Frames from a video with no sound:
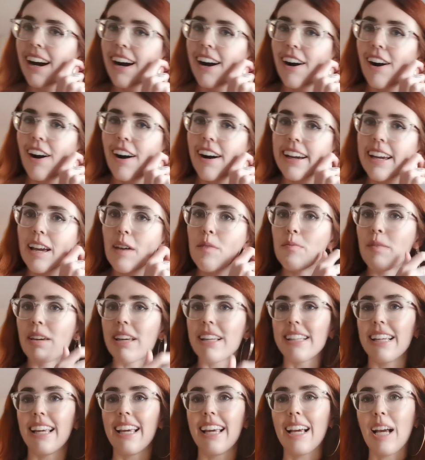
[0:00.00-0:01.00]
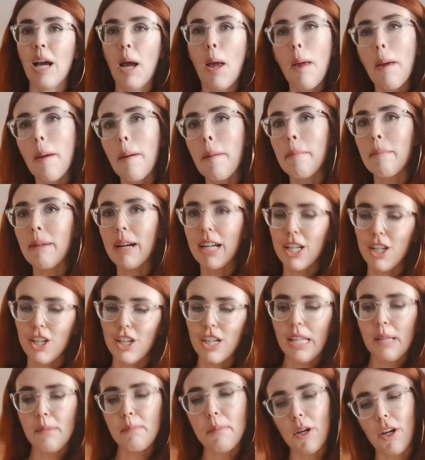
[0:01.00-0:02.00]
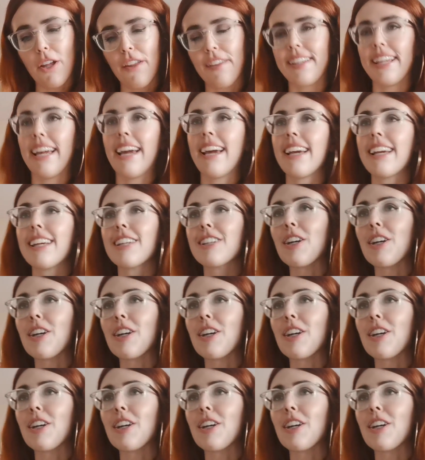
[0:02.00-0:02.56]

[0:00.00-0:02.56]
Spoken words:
I am missing my girl's birthday.